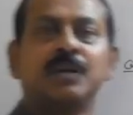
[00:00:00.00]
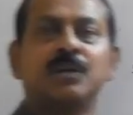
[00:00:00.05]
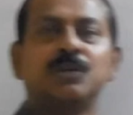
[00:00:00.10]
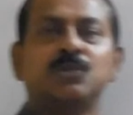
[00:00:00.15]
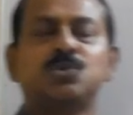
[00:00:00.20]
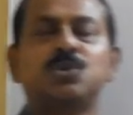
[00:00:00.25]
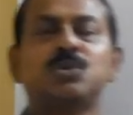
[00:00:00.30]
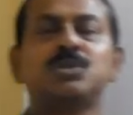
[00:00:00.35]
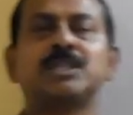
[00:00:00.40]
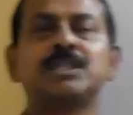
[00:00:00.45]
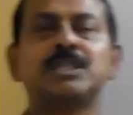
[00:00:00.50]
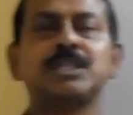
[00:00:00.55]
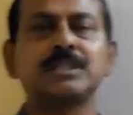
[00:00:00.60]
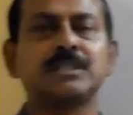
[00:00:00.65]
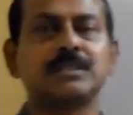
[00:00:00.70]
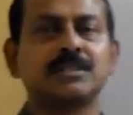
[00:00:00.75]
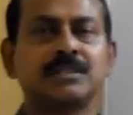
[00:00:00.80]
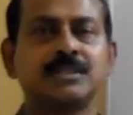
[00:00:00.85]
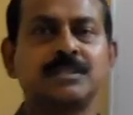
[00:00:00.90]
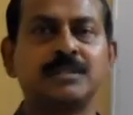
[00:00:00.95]
So this
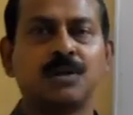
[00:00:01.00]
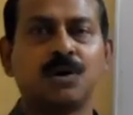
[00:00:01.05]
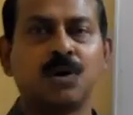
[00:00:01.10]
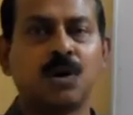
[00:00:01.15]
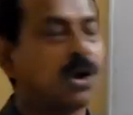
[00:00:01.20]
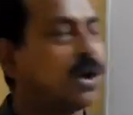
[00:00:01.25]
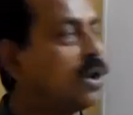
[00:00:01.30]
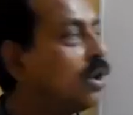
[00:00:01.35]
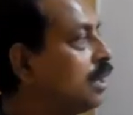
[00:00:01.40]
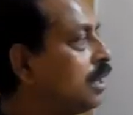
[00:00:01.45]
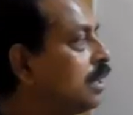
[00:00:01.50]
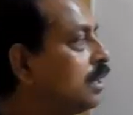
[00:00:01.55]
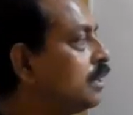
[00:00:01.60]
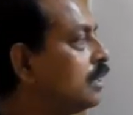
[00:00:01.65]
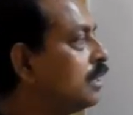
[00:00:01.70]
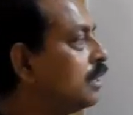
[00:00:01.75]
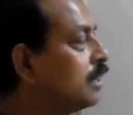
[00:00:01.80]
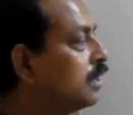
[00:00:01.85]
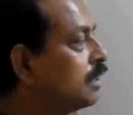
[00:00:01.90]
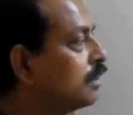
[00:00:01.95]
is all
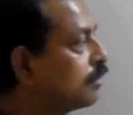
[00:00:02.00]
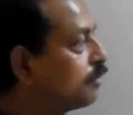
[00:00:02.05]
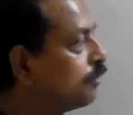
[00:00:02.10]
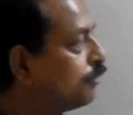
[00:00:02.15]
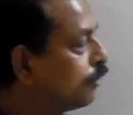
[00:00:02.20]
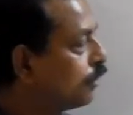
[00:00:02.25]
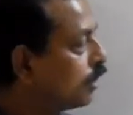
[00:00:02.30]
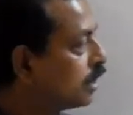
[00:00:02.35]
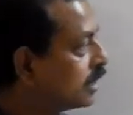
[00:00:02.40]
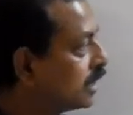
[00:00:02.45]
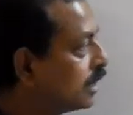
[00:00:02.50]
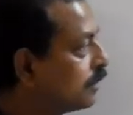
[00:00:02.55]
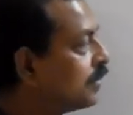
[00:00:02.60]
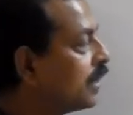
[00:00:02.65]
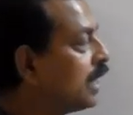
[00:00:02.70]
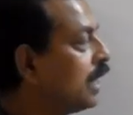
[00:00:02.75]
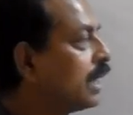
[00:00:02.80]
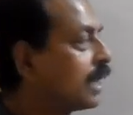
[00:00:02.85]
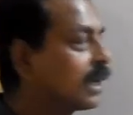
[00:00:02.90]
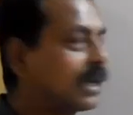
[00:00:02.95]
for the
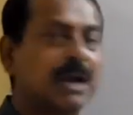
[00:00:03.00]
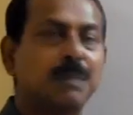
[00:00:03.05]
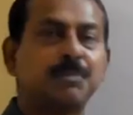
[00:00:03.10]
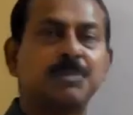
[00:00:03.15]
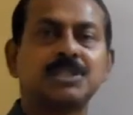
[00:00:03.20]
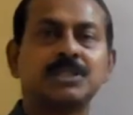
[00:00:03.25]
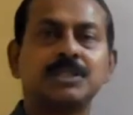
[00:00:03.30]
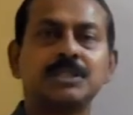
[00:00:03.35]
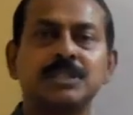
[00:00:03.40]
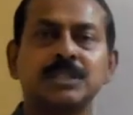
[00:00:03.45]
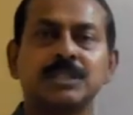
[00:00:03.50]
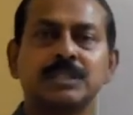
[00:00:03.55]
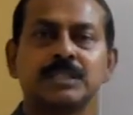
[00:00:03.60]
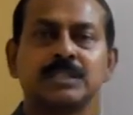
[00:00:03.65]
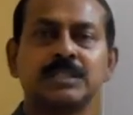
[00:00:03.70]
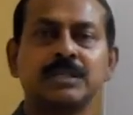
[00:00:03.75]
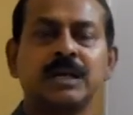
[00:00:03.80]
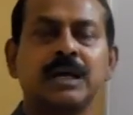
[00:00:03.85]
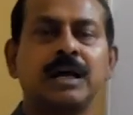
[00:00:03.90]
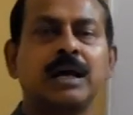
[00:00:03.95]

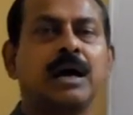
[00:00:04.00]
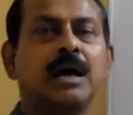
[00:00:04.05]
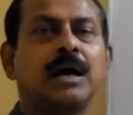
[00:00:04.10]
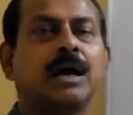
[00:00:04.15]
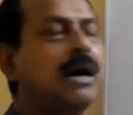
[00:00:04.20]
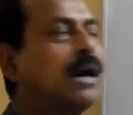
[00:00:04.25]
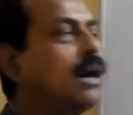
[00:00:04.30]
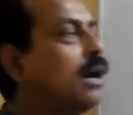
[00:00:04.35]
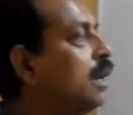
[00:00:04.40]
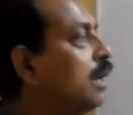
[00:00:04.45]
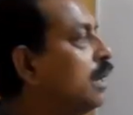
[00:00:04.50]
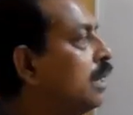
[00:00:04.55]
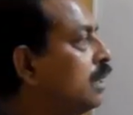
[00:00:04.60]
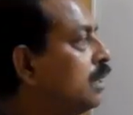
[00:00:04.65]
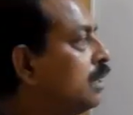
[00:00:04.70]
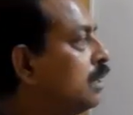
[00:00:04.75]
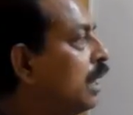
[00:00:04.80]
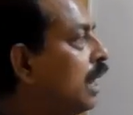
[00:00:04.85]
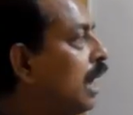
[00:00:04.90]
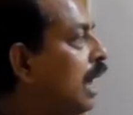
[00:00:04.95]
capacitors
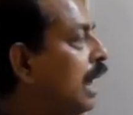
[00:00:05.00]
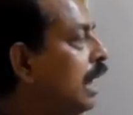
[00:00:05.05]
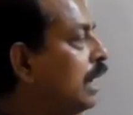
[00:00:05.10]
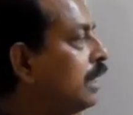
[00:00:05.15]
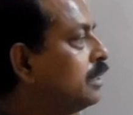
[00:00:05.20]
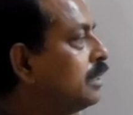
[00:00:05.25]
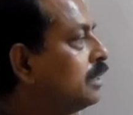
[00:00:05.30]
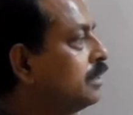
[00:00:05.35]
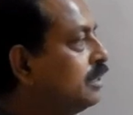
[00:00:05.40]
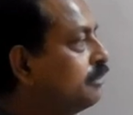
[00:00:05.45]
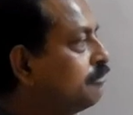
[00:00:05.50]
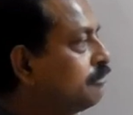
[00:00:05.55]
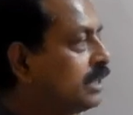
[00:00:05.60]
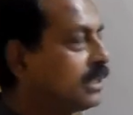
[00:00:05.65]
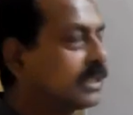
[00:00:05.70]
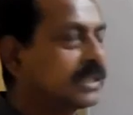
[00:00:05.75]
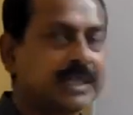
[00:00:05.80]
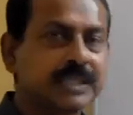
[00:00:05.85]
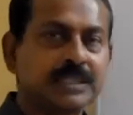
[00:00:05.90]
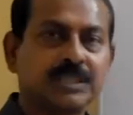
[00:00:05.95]
and
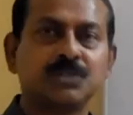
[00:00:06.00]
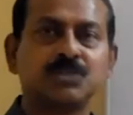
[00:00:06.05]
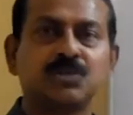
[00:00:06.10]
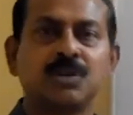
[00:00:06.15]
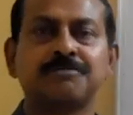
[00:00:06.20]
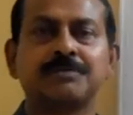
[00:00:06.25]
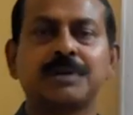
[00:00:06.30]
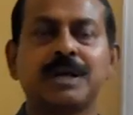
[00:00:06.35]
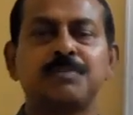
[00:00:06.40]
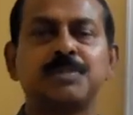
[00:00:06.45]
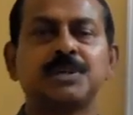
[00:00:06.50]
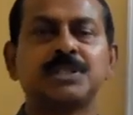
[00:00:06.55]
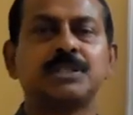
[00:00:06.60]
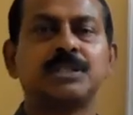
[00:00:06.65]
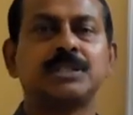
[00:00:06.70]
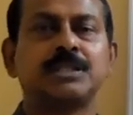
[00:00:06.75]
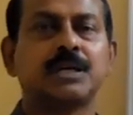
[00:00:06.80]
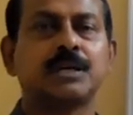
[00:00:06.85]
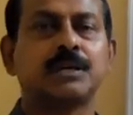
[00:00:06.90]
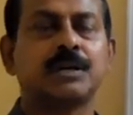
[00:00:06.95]
different cases of
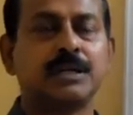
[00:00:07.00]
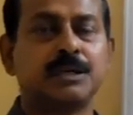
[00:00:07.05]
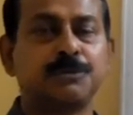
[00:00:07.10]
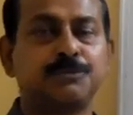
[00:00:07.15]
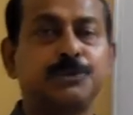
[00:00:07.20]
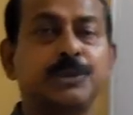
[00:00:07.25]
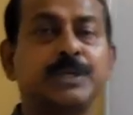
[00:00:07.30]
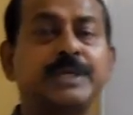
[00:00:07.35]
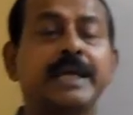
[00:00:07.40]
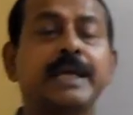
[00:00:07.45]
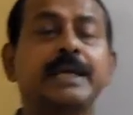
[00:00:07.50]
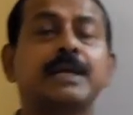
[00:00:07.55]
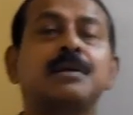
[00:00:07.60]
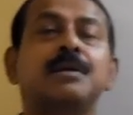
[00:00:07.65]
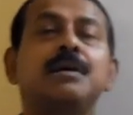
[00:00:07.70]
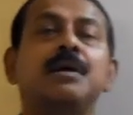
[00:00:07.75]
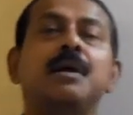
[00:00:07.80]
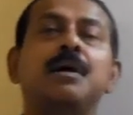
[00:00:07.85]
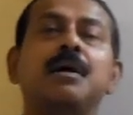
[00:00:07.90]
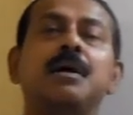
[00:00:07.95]
capacitor if you take